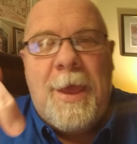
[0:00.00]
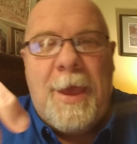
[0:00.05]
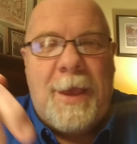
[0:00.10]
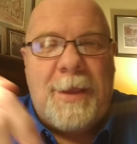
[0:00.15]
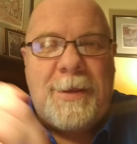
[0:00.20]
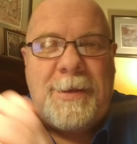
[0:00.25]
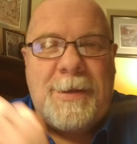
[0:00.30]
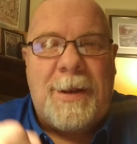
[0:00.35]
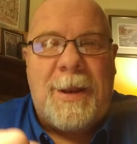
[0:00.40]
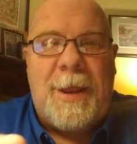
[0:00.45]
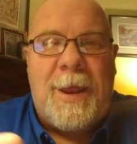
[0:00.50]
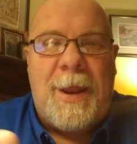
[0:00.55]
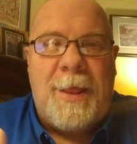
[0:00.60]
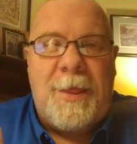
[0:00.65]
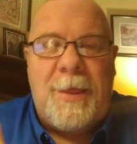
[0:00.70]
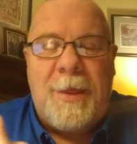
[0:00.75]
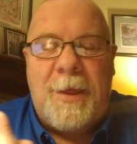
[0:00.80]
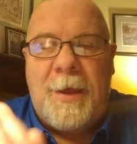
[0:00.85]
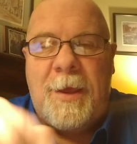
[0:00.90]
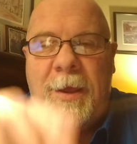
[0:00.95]
that's a lot
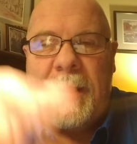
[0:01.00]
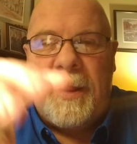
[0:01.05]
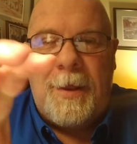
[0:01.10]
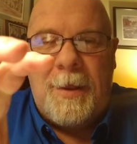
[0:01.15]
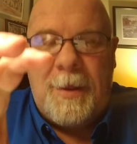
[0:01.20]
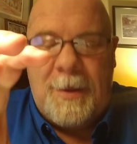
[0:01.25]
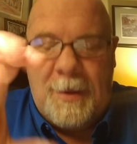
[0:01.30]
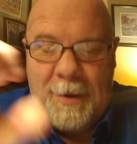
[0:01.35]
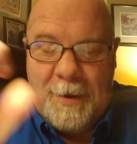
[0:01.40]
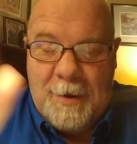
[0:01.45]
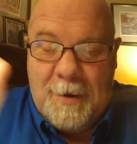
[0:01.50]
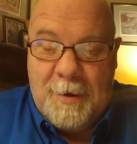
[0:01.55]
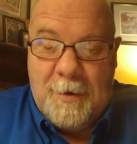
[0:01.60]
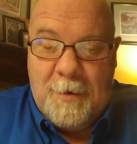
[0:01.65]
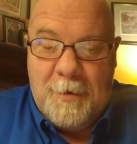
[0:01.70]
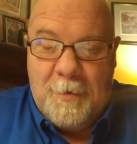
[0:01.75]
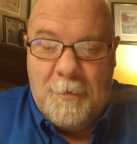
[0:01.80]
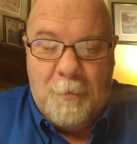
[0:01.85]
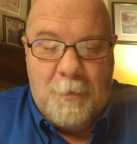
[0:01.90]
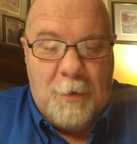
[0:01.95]
of the,
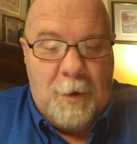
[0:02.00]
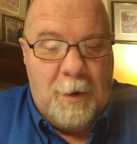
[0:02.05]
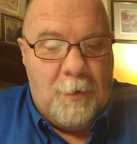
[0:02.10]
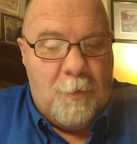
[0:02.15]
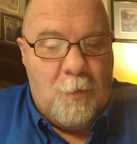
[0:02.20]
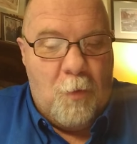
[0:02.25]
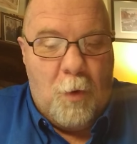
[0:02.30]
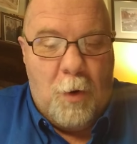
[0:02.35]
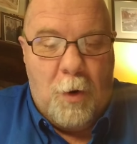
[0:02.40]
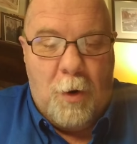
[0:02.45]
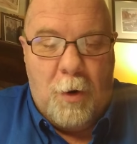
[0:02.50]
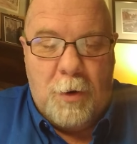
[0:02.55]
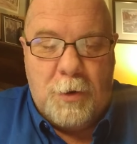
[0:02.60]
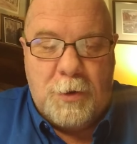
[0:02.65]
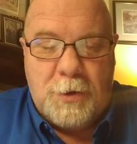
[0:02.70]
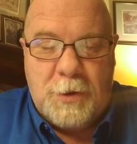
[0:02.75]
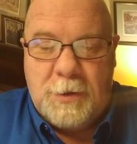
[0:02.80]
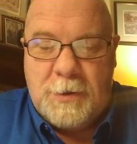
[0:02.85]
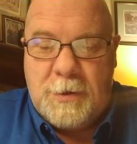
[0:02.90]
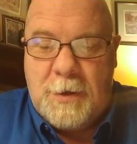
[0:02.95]
the like
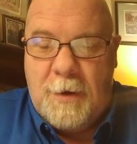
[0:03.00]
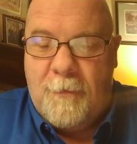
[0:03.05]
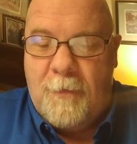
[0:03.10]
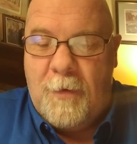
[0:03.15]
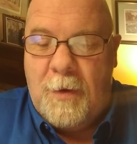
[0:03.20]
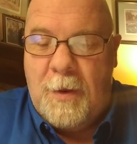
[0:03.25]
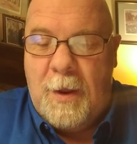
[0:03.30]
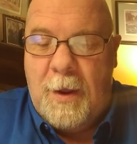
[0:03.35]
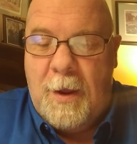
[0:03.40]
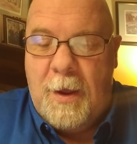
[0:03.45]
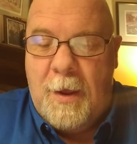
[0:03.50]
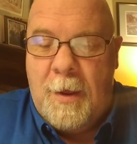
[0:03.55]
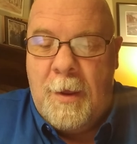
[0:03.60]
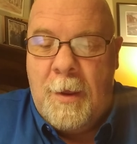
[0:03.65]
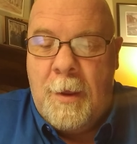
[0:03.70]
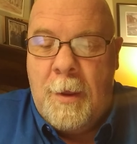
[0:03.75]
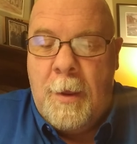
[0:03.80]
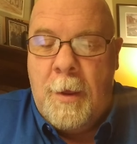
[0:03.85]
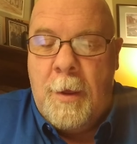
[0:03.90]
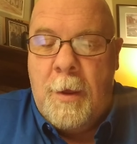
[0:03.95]
words and stuff in there.
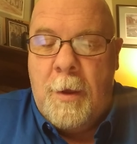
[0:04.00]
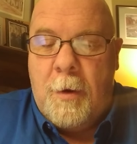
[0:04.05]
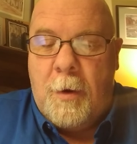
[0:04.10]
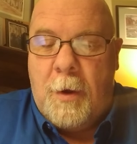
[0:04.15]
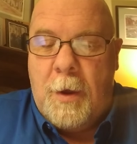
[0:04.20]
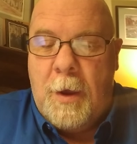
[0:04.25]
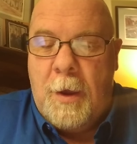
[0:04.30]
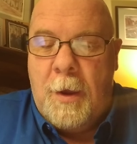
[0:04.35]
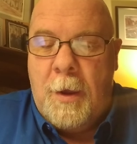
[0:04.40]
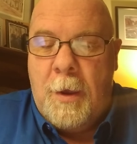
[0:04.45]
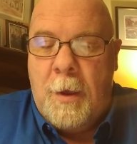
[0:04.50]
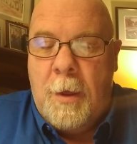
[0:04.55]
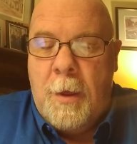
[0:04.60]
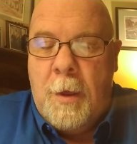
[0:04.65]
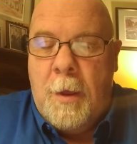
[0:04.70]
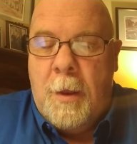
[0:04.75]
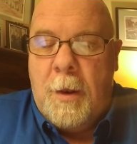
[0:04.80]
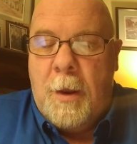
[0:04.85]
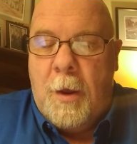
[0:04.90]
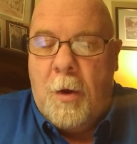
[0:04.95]
Okay,
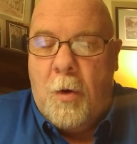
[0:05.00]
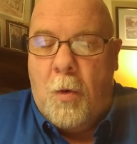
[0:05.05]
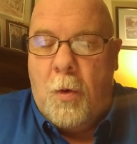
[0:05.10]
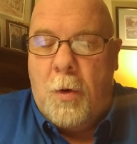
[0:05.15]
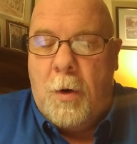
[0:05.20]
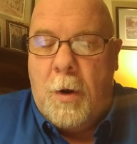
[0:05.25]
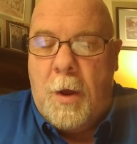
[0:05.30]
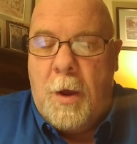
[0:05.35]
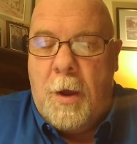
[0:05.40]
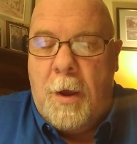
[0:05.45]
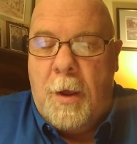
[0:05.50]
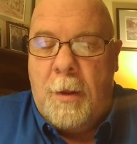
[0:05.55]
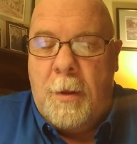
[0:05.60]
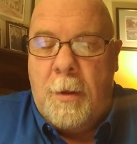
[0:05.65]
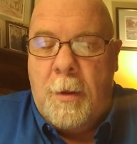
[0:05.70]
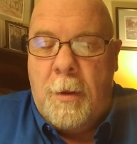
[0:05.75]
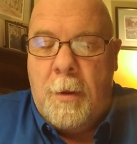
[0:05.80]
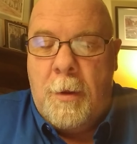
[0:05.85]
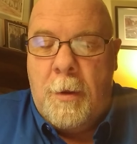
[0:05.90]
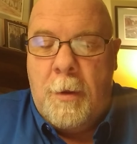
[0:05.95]
now online,
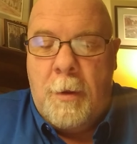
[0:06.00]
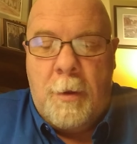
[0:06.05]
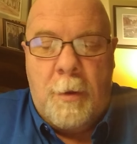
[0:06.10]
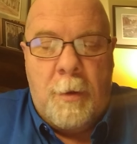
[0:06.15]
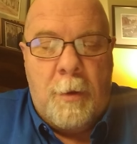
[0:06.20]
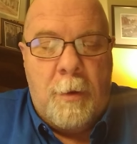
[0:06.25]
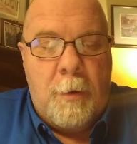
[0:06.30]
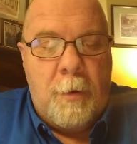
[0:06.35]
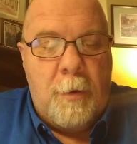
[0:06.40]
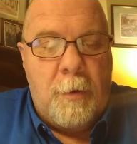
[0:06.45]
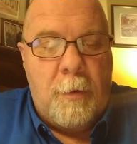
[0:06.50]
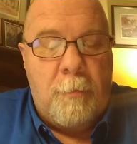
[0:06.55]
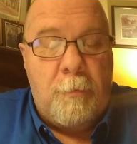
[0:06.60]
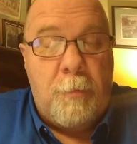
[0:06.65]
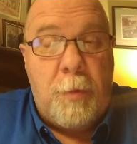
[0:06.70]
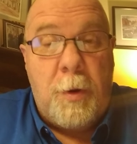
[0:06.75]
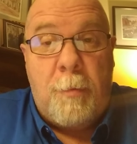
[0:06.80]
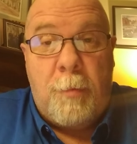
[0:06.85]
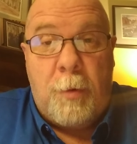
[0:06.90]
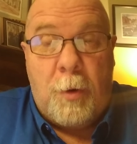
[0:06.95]

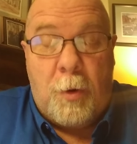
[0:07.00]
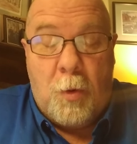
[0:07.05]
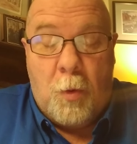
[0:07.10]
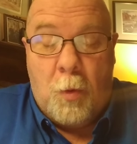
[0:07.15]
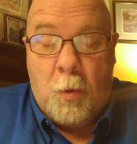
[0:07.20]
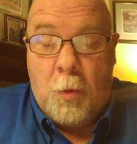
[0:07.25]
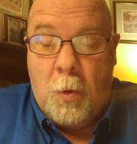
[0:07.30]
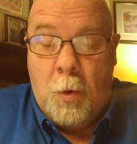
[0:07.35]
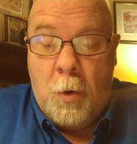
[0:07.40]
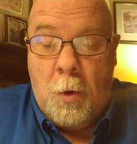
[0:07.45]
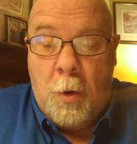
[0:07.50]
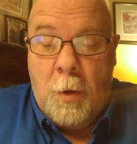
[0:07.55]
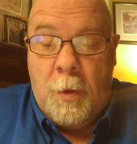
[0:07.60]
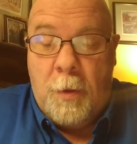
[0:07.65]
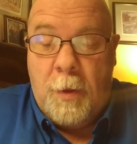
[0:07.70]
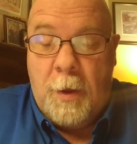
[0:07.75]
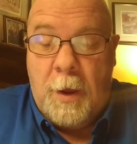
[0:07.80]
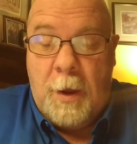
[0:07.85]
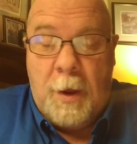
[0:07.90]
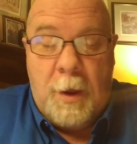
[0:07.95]
biblical,
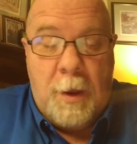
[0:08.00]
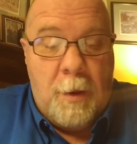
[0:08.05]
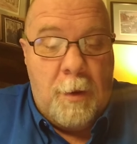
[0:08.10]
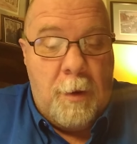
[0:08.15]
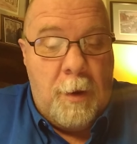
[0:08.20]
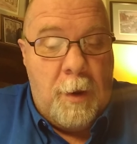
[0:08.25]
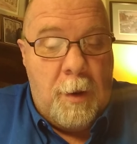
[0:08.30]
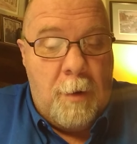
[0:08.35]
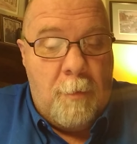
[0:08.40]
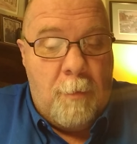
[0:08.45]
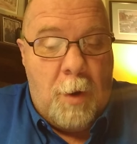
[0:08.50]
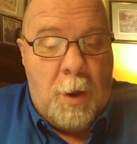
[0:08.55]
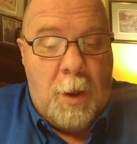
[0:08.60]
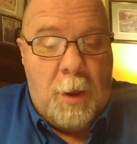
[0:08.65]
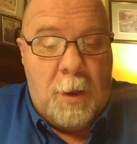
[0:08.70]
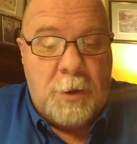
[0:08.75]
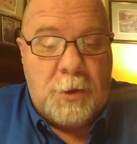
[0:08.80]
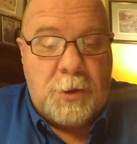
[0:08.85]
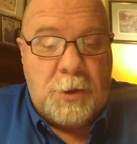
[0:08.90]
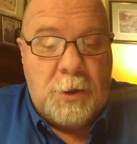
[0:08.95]
the
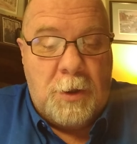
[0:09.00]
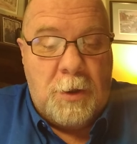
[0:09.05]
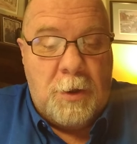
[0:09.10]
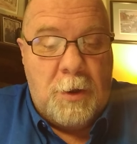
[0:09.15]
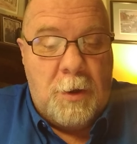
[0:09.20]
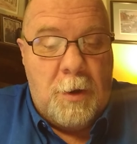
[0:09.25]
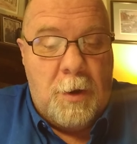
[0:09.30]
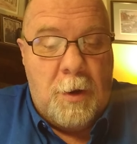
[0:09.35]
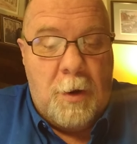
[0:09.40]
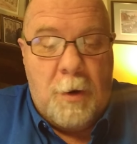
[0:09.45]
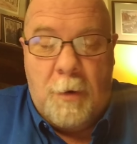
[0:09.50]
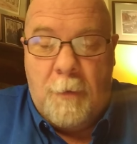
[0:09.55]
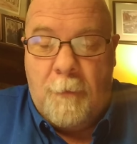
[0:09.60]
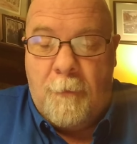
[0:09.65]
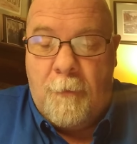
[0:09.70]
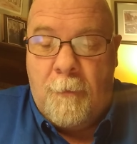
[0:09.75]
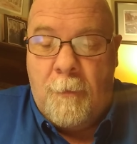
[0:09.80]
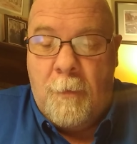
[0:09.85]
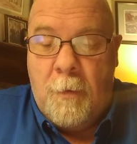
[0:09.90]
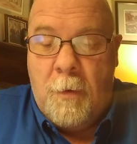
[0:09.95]
etymology,
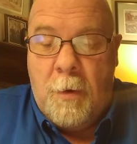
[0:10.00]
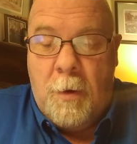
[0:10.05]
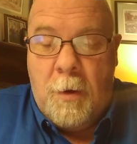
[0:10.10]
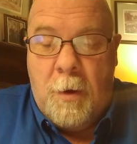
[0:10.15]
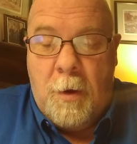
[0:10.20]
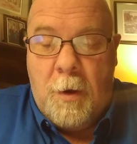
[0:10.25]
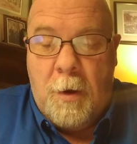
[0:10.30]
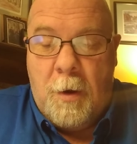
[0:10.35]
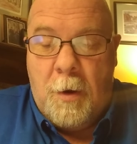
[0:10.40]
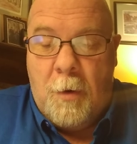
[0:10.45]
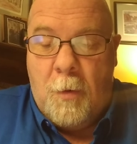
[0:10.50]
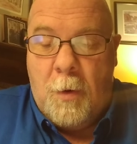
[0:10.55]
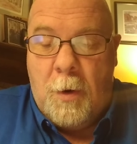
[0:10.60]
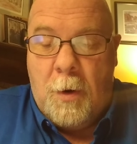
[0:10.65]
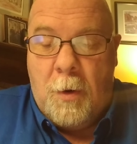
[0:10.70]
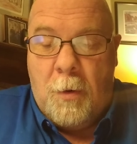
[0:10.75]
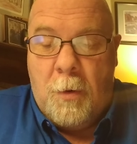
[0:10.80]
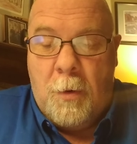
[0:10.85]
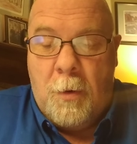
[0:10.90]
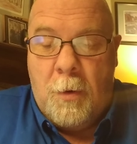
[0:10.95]
uh, uh,
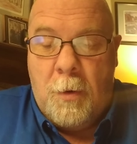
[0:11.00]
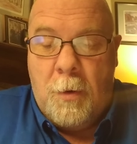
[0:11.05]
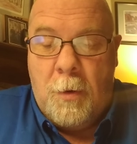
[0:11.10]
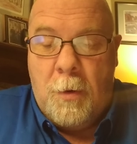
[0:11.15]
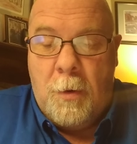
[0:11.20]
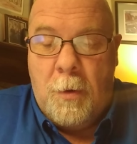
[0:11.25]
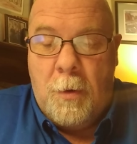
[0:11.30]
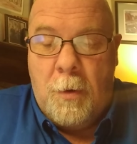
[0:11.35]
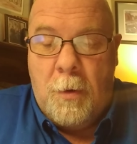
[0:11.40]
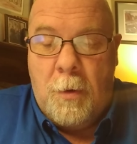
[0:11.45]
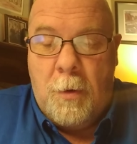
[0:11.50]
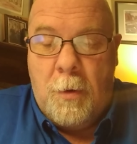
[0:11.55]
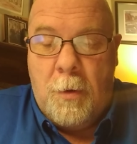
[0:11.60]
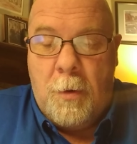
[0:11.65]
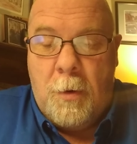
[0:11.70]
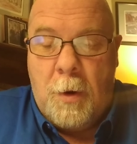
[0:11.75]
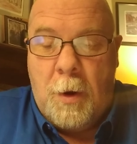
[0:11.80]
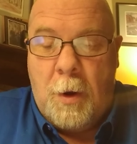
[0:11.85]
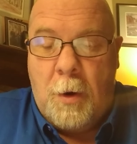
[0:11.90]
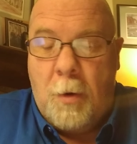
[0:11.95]
well,
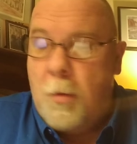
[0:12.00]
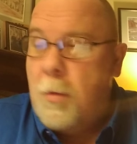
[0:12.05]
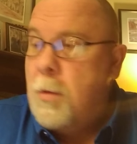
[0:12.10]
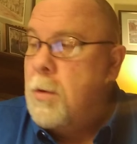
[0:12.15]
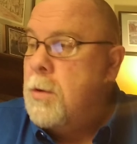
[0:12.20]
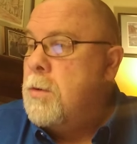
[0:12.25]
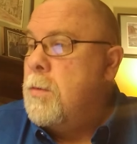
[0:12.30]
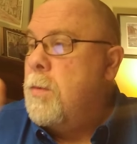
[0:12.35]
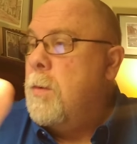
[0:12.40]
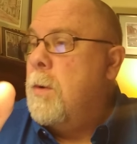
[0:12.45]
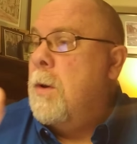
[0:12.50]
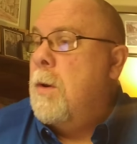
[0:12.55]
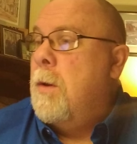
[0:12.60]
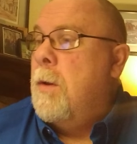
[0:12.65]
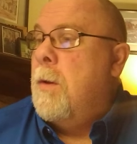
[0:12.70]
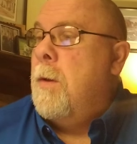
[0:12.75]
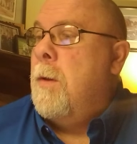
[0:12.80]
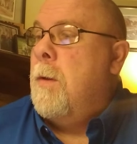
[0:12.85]
hang on just a minute.